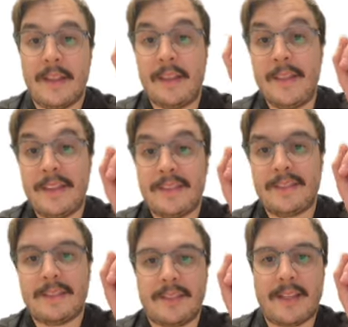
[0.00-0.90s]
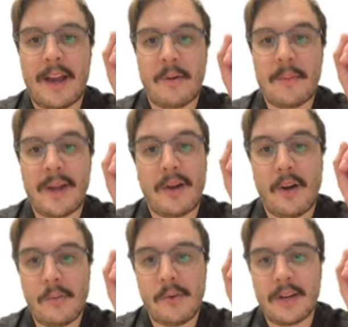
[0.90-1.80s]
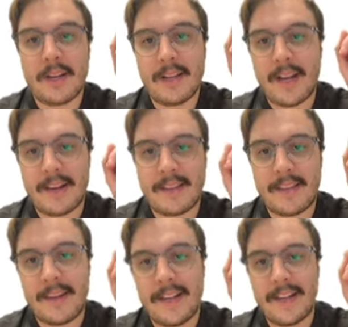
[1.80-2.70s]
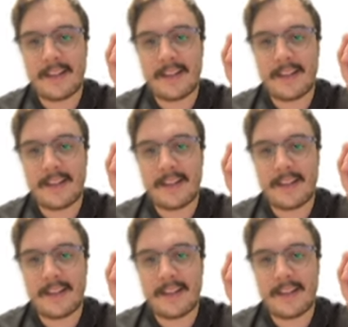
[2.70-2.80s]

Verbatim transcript: This is how we make hot water out of thin air.